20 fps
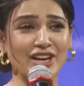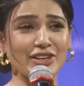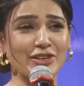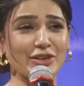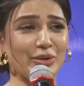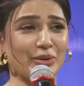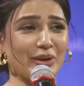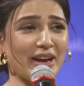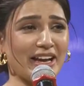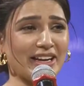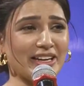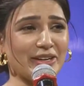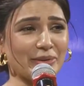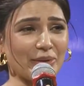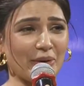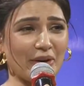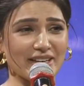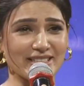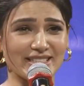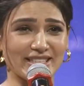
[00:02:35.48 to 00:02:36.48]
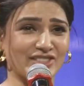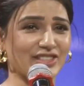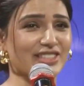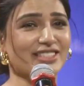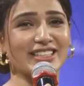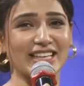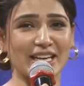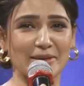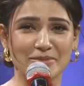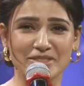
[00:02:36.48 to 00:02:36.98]
I knew where it was, it
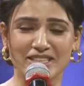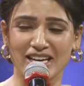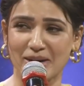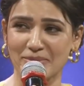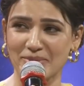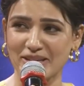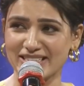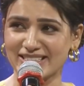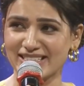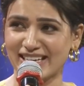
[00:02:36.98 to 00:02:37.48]
just keeps coming